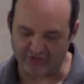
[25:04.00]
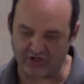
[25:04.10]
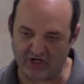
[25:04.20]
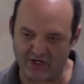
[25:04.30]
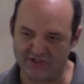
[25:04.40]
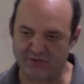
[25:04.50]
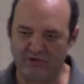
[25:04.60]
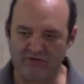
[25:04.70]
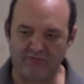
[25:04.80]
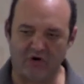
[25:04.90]
of the
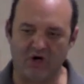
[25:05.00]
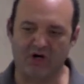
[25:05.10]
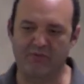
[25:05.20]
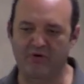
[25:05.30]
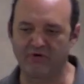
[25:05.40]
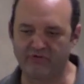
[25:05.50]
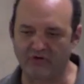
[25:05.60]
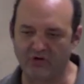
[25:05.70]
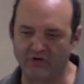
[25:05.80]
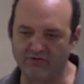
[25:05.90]
Gospel of Mark,
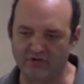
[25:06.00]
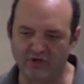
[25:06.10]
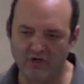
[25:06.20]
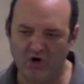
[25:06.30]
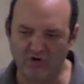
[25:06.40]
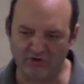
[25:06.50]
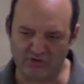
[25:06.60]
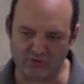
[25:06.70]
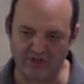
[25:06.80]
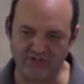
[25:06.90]
preserved over
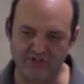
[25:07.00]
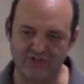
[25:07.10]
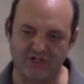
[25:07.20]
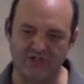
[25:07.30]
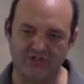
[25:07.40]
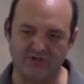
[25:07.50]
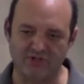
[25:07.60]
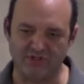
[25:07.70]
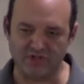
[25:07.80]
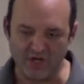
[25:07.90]
20
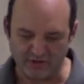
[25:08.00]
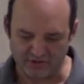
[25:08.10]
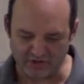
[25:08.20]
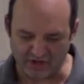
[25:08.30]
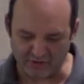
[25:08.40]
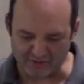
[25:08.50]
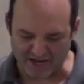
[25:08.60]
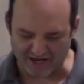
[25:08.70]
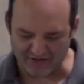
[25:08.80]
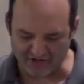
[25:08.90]
centuries, so that we
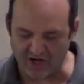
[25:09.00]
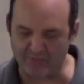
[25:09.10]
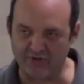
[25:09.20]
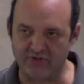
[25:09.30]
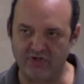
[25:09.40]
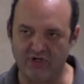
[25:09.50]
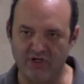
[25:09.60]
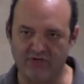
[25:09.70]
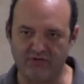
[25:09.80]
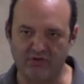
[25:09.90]
may have the
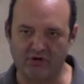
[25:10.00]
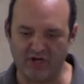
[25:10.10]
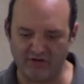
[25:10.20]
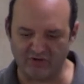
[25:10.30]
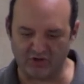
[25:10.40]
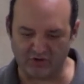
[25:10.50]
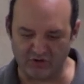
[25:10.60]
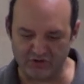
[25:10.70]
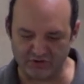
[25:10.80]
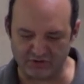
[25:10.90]
opportunity to grow ever
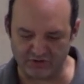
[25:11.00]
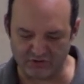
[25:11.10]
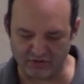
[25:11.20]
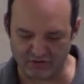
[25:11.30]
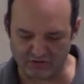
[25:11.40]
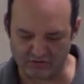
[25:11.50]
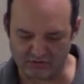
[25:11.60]
closer to you.